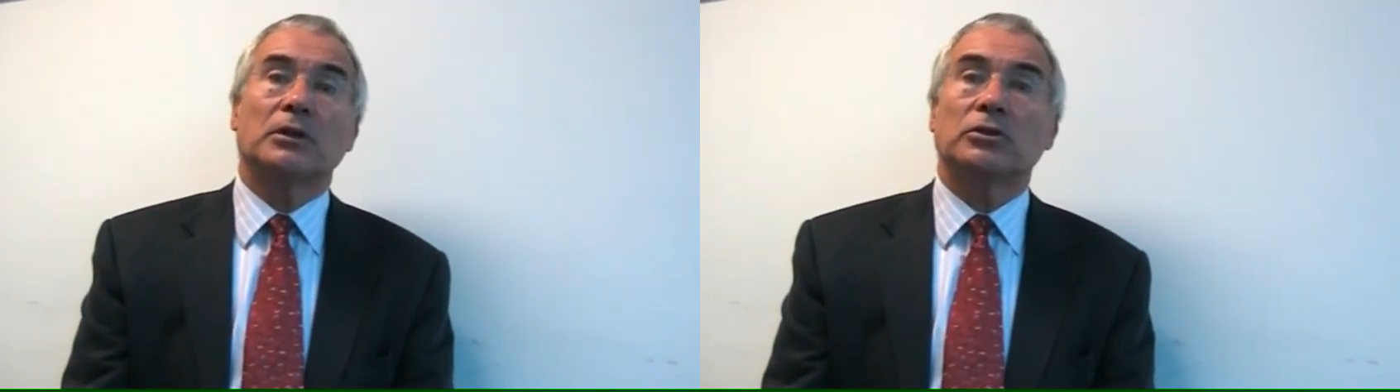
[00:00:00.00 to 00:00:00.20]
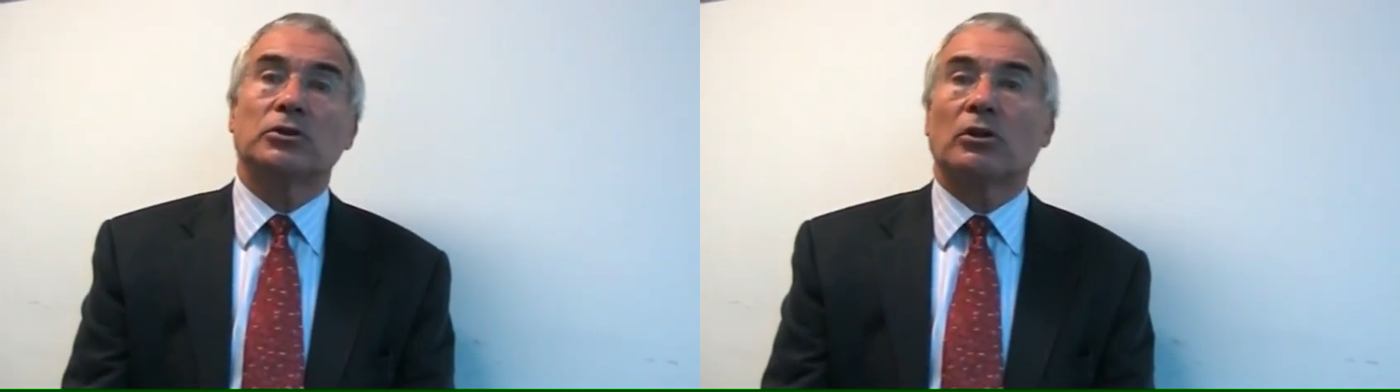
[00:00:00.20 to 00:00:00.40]

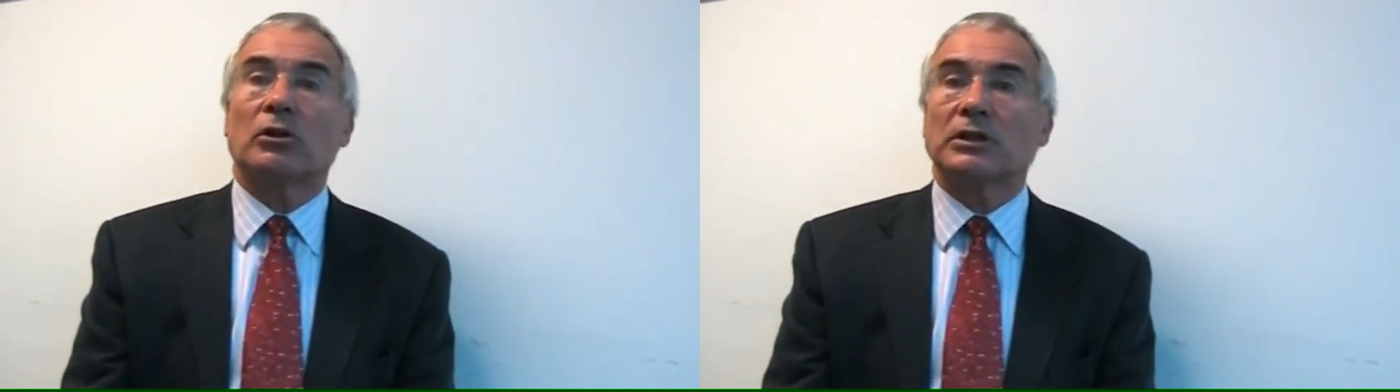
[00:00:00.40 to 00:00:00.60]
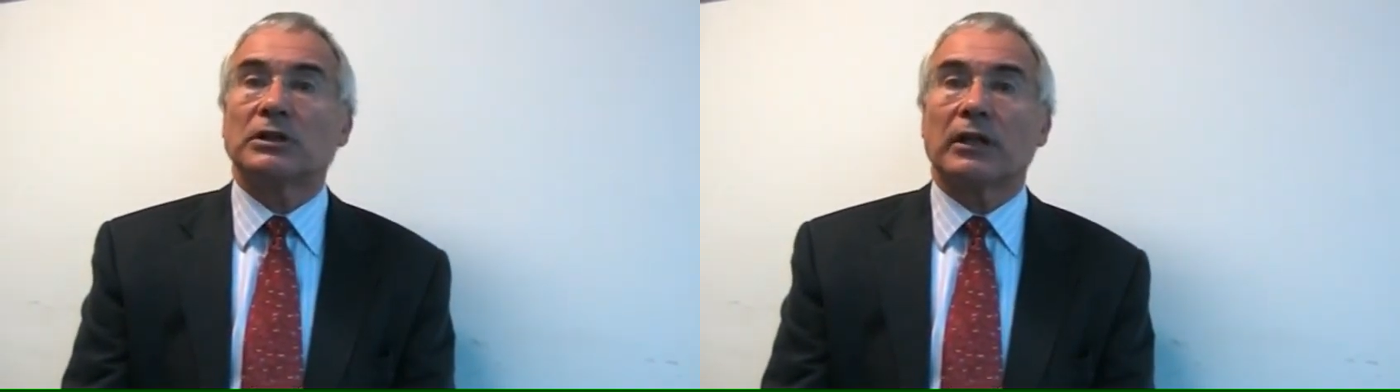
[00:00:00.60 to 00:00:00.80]

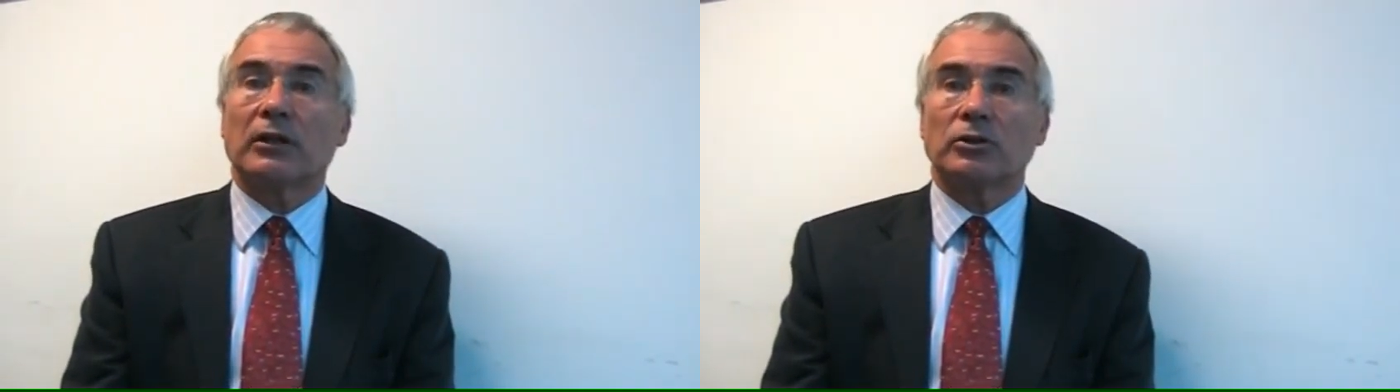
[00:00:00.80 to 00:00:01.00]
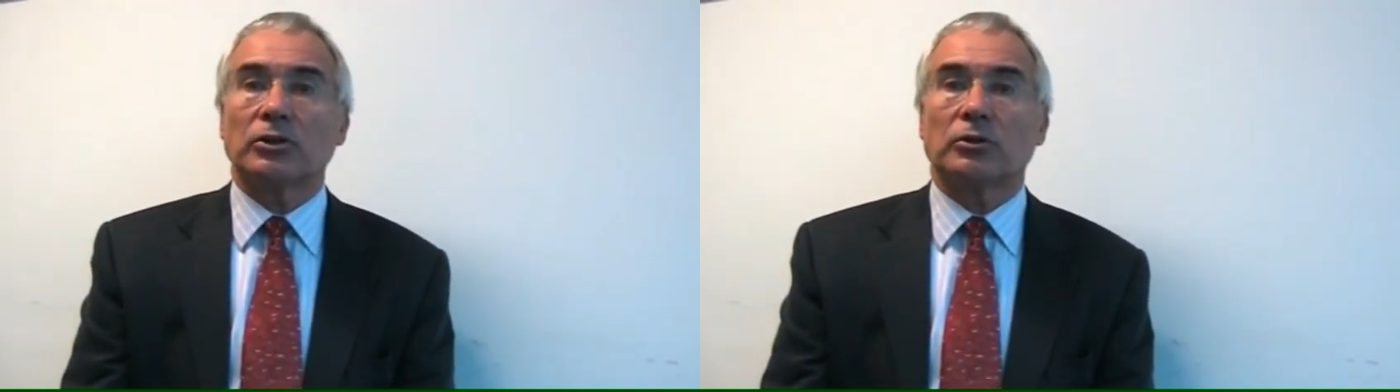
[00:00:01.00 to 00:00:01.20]
stronger
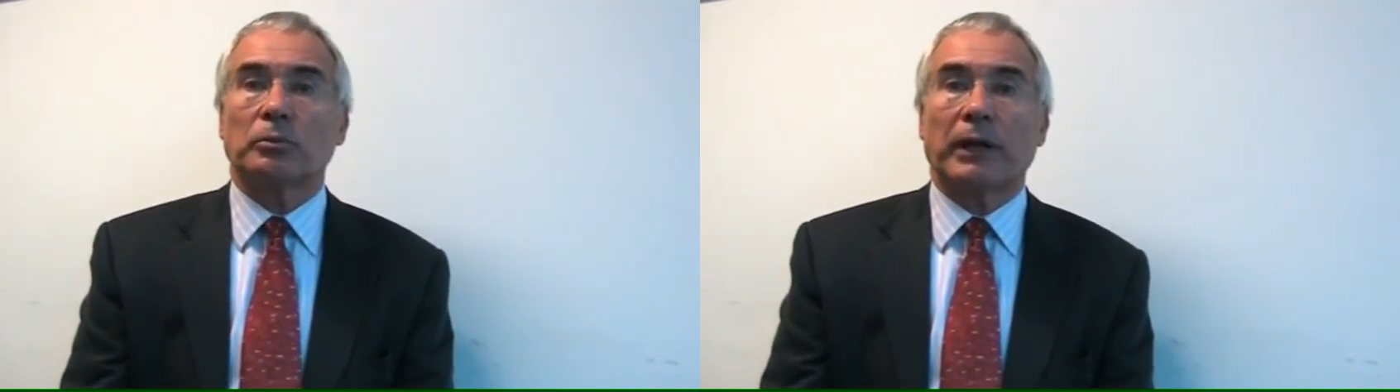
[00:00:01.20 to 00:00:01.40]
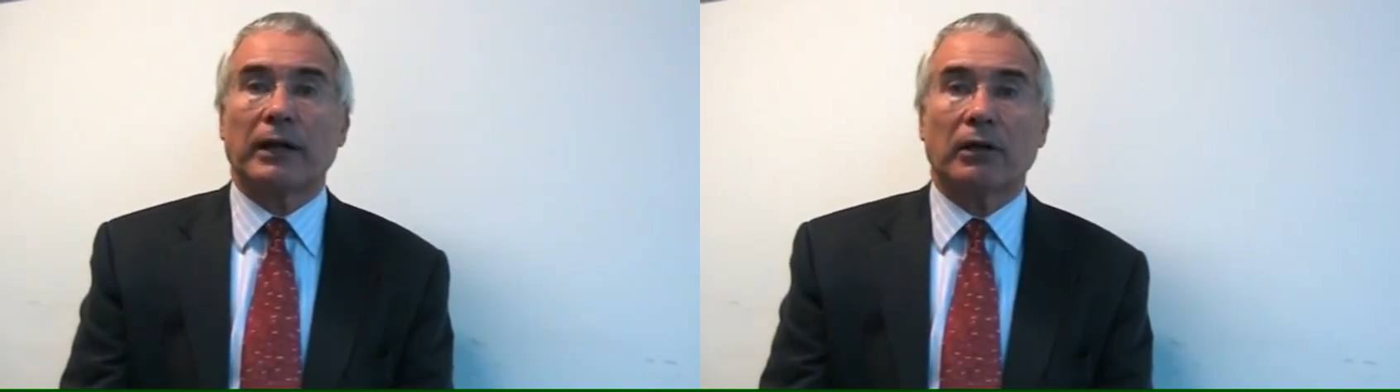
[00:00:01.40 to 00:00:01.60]
technological
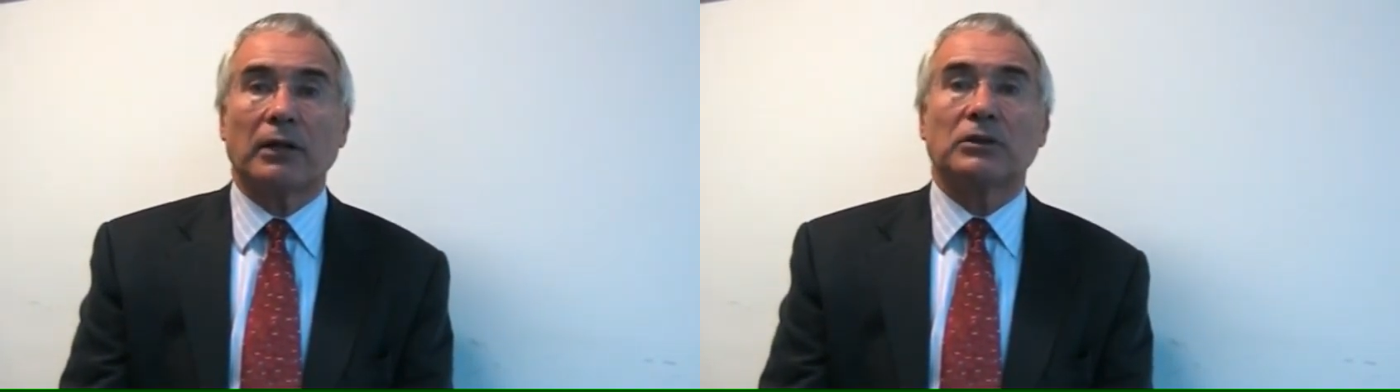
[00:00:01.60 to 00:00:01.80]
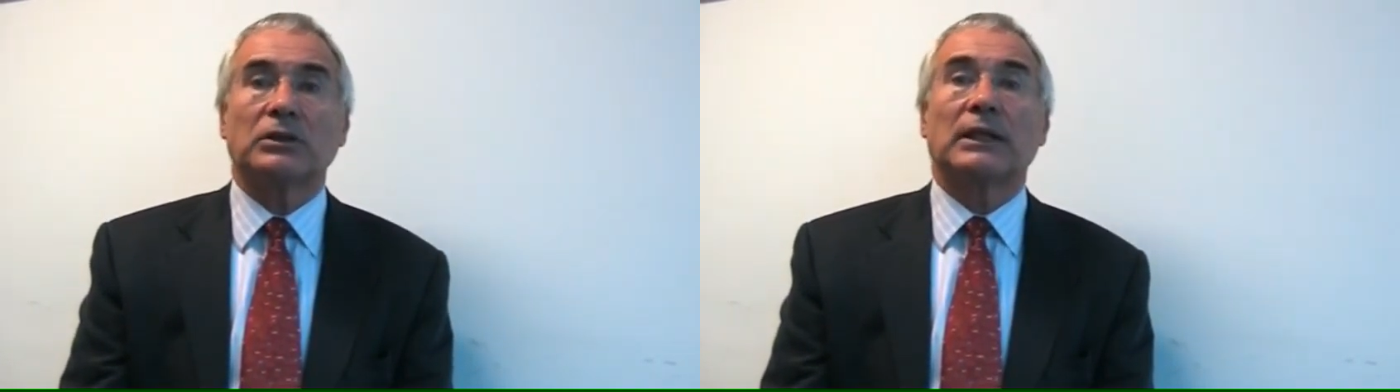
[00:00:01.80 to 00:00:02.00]

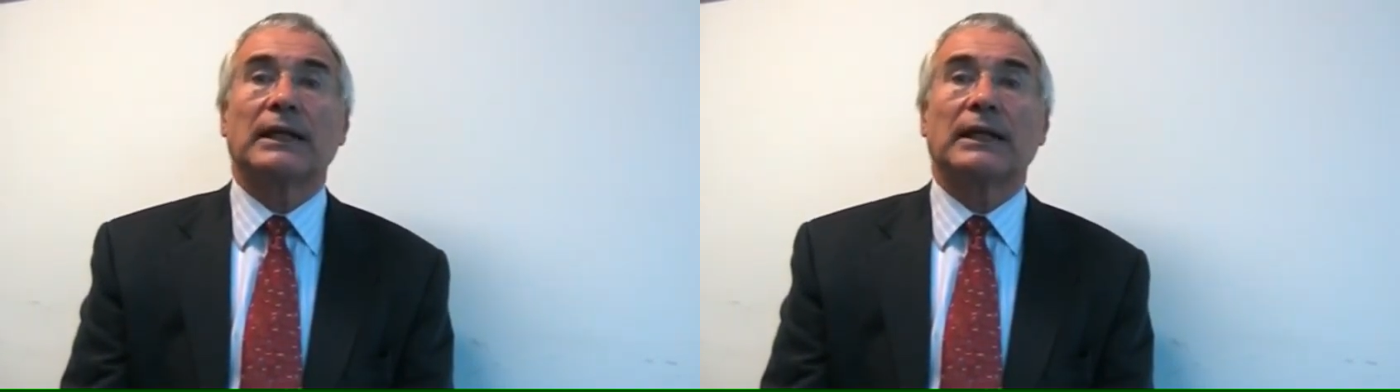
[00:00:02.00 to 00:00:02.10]
backgrounds,